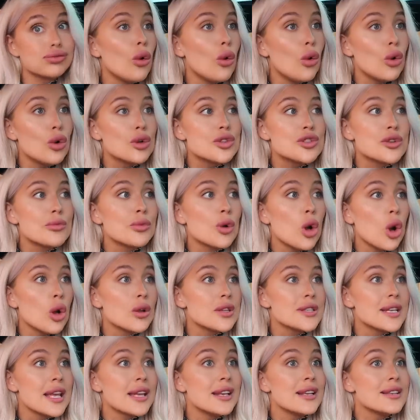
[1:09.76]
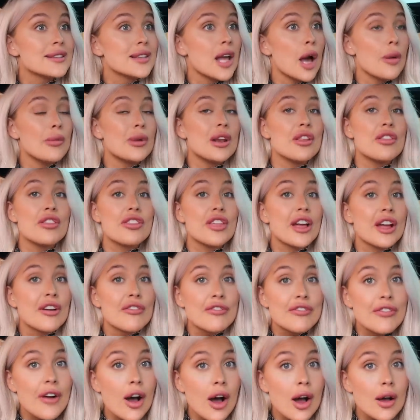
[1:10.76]
autumn content is coming in thick
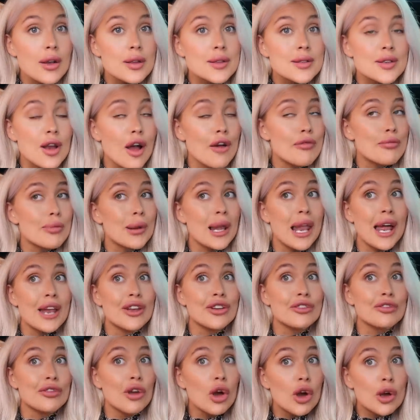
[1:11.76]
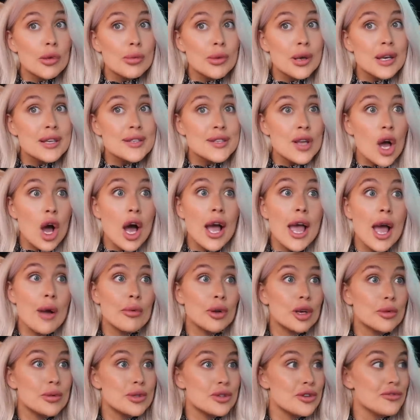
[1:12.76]
and fast. I've planned Vlogmas. I
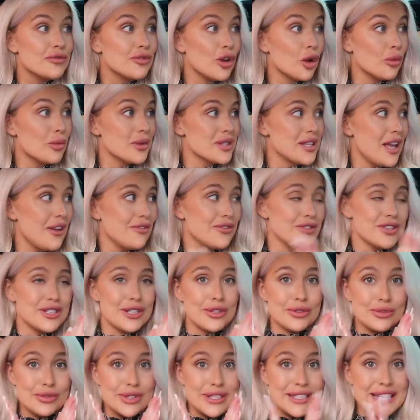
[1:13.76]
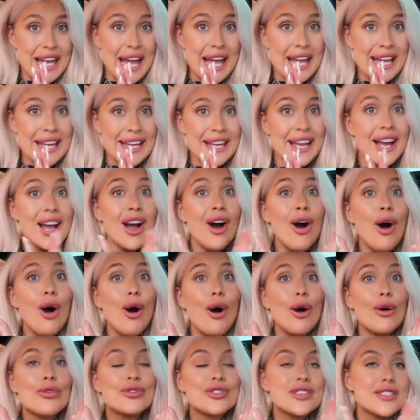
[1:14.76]
am gonna be doing Vlogmas every single day
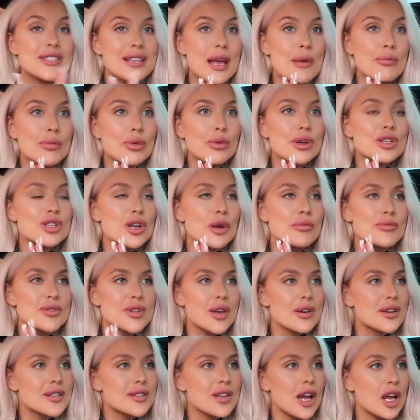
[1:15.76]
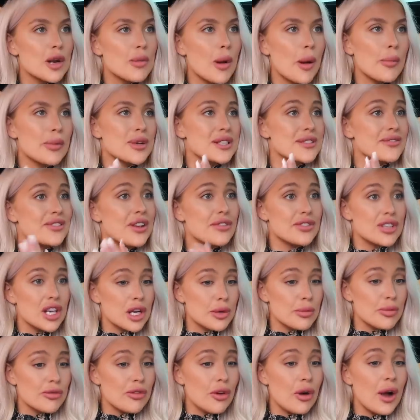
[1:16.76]
of December, which I'm so excited about because I've never
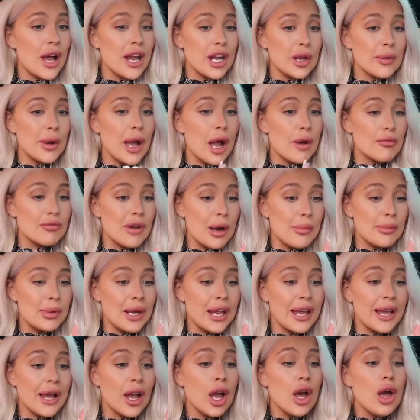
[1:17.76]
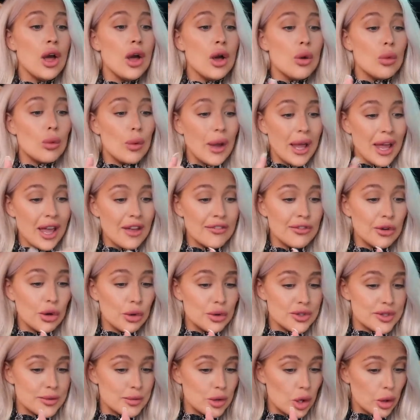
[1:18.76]
done it before. Anyway, I'm rambling. We're here for
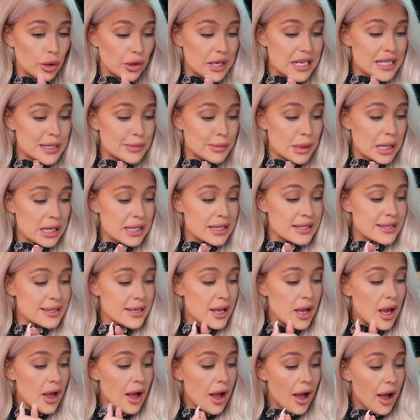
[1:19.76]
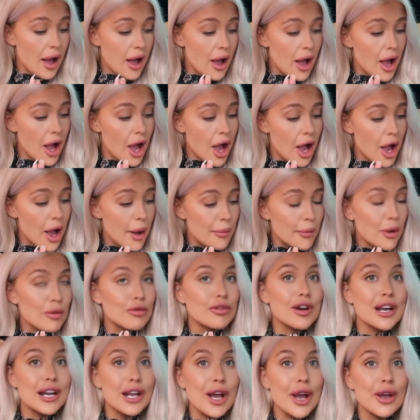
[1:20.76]
autumn, not Christmas.
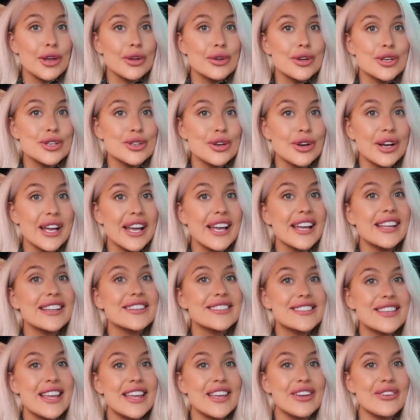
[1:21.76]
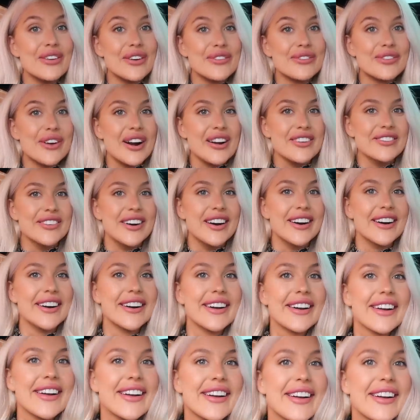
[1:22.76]
Really hope you enjoy it. See you at Primark.